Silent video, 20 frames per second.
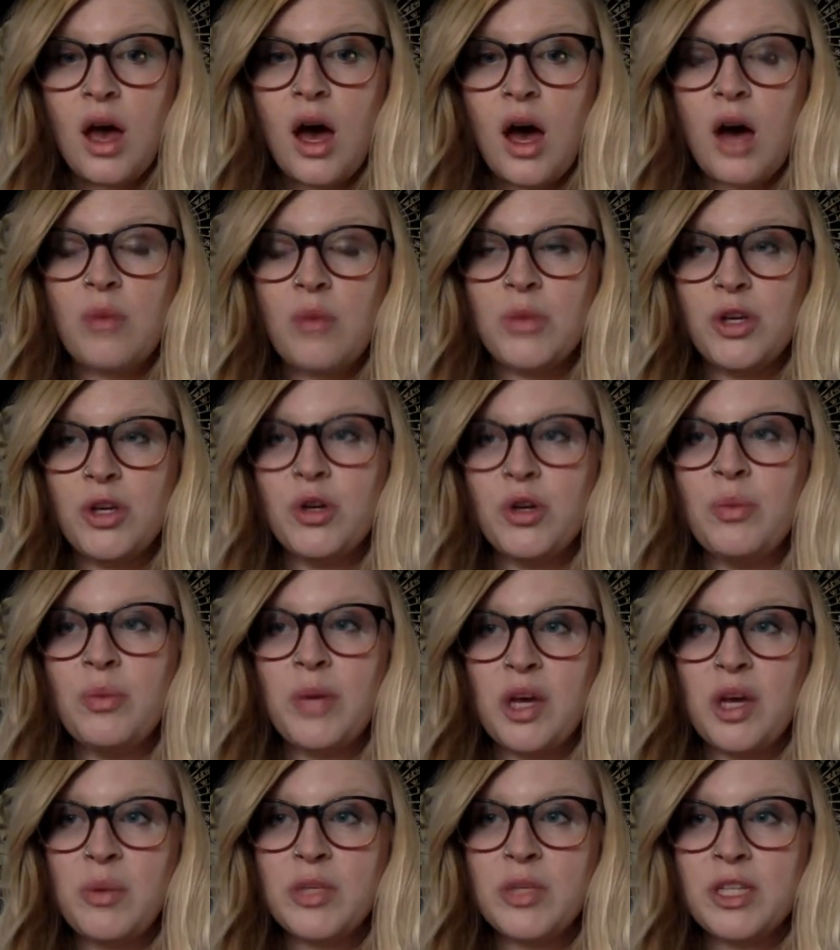You'll
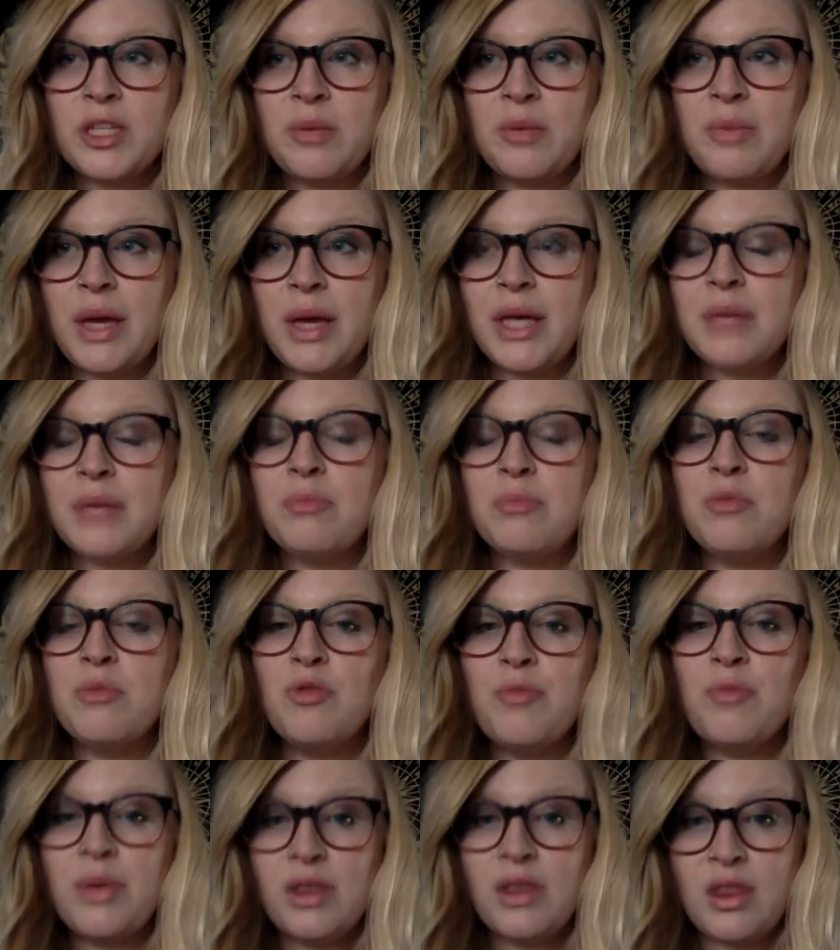be able to make
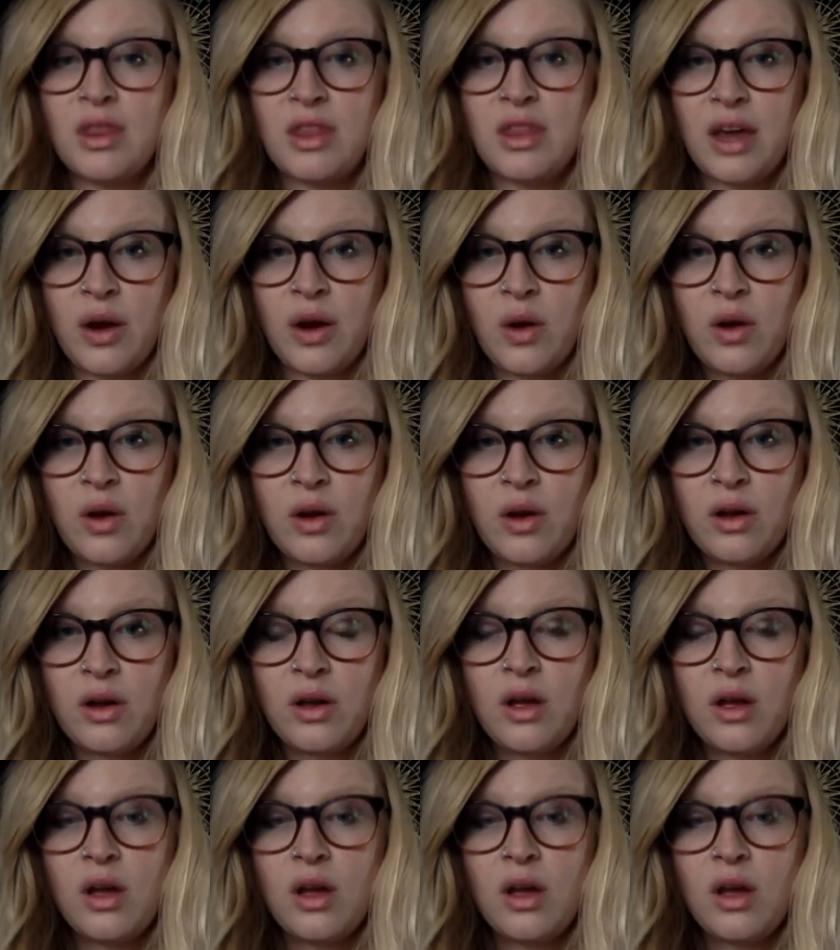movement there.